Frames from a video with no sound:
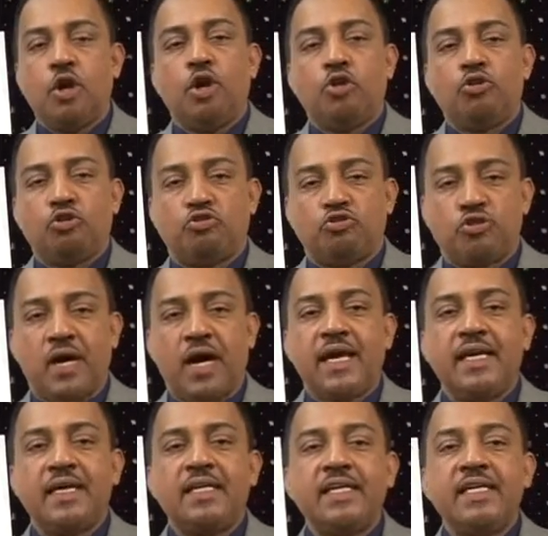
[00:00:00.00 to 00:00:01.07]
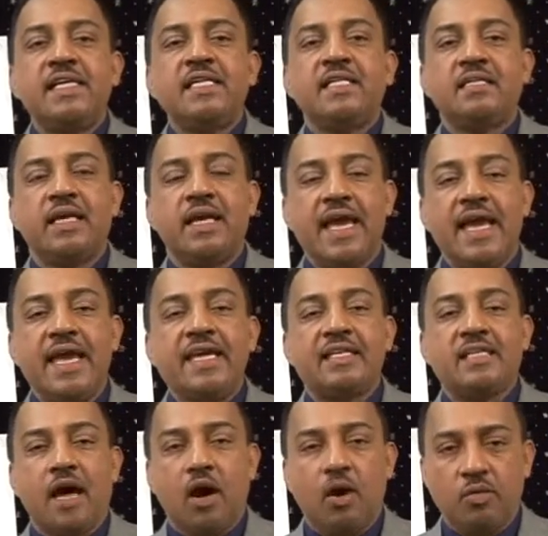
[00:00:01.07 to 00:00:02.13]
To try and eat 8
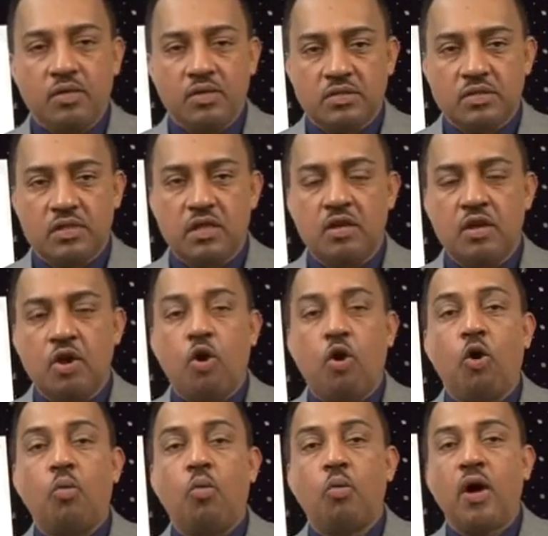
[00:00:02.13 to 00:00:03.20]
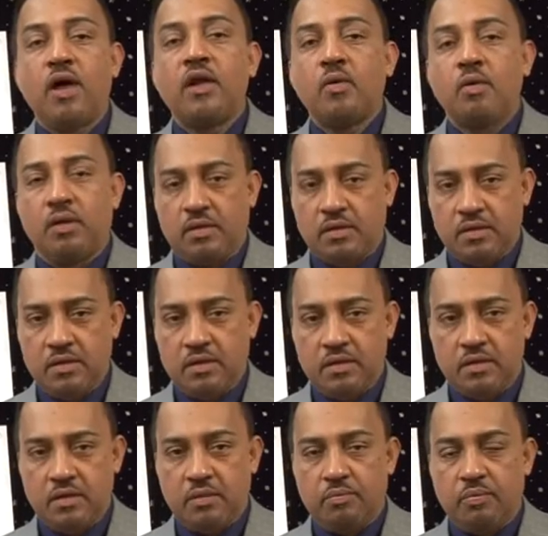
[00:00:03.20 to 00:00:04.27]
hours or 1 hour
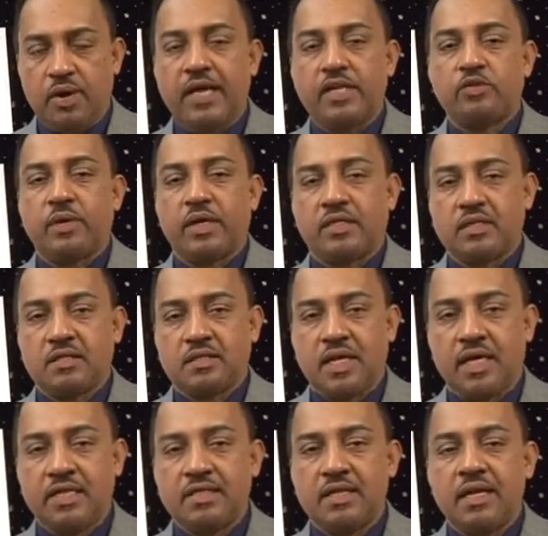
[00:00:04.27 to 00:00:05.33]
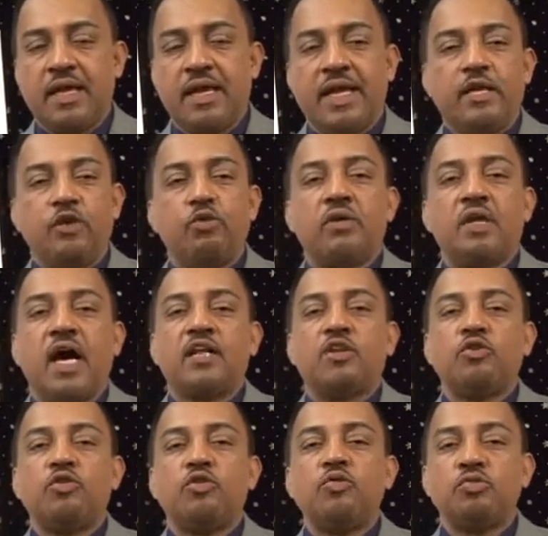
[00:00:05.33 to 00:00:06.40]
prior to exercise, you're not
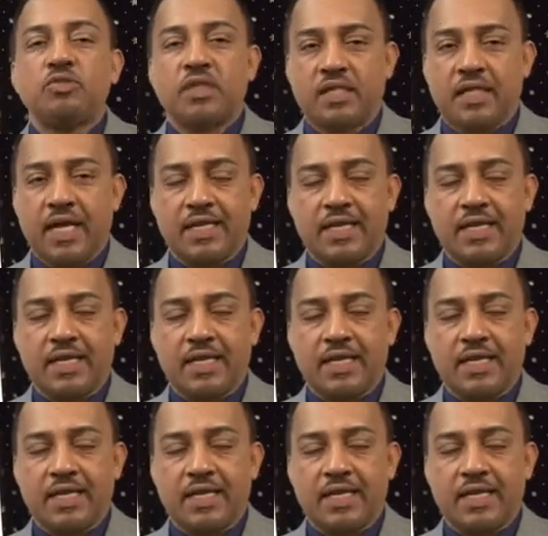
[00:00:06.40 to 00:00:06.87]
using that.